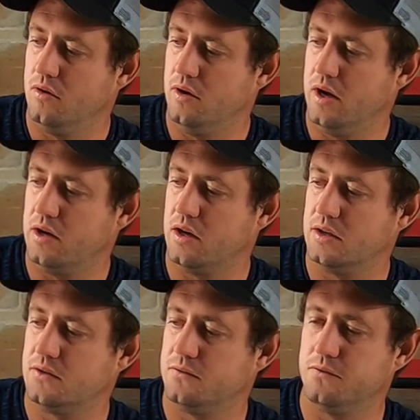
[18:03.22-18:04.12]
and
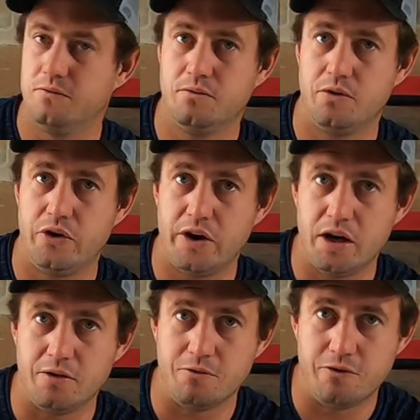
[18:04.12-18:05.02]
guys
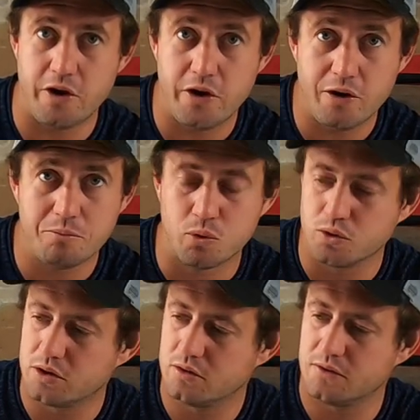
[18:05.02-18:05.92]
really very
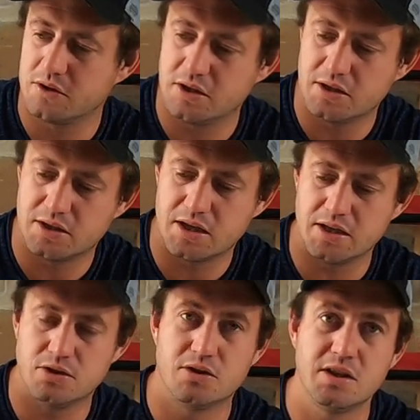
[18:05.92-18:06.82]
important of the sinker
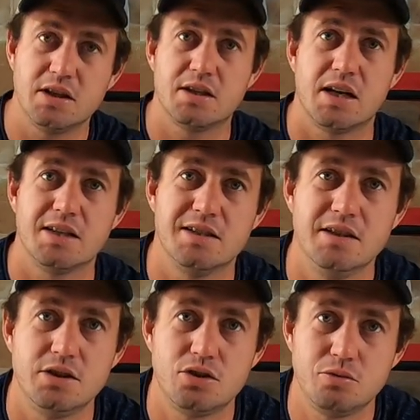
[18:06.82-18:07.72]
trays your sinker trays
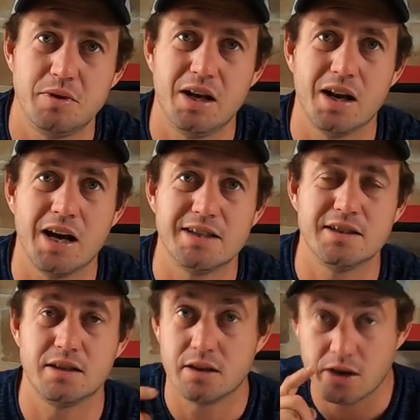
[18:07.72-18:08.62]
needs to be
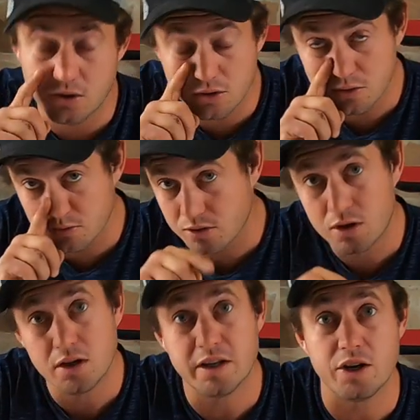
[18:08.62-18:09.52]
lighter than your
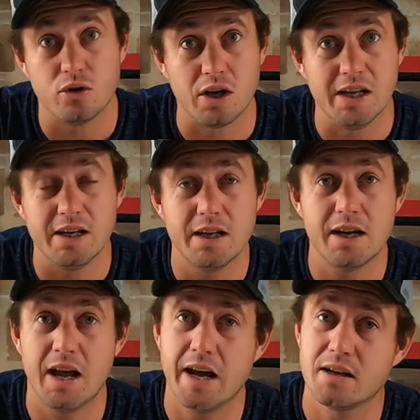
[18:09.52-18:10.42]
than your
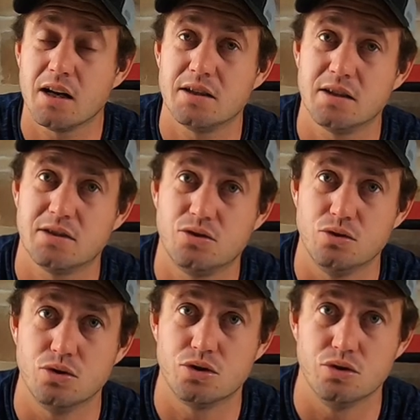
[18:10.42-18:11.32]
leader and lighter as your
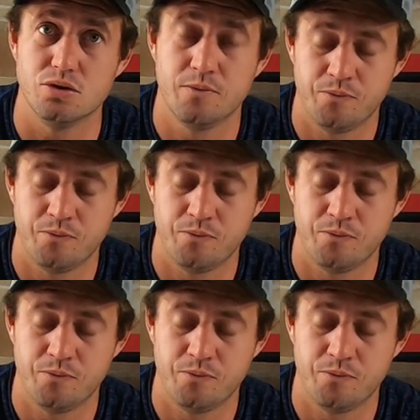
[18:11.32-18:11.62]
hook snoot